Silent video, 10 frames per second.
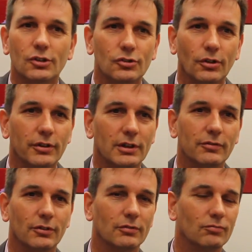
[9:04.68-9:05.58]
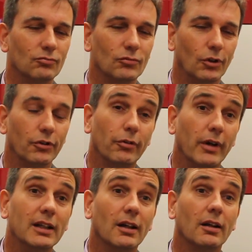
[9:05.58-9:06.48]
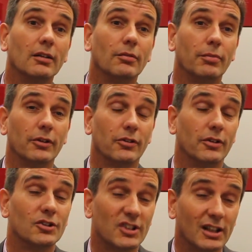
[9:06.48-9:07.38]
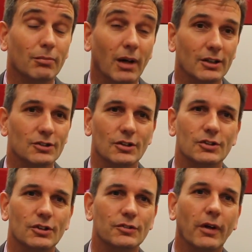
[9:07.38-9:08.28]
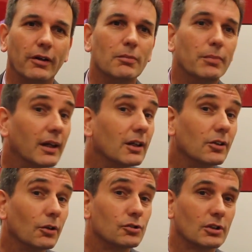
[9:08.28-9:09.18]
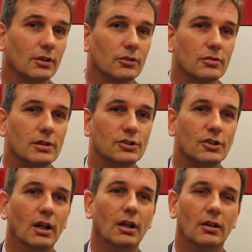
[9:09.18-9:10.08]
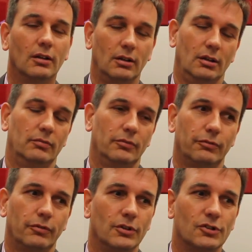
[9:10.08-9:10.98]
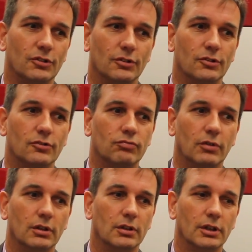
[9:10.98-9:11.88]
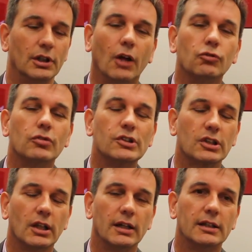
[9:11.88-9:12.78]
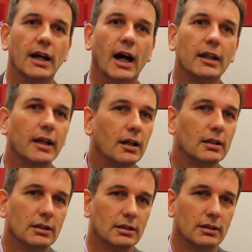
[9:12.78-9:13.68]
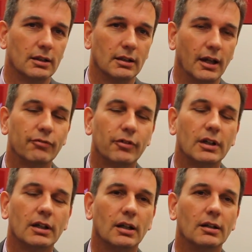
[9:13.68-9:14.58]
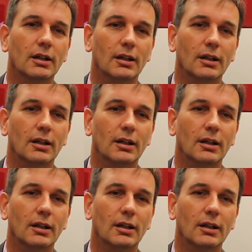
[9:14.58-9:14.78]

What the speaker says: is not even on the radar, but the stigma is very big in those countries. For instance, in countries like Ghana in Africa,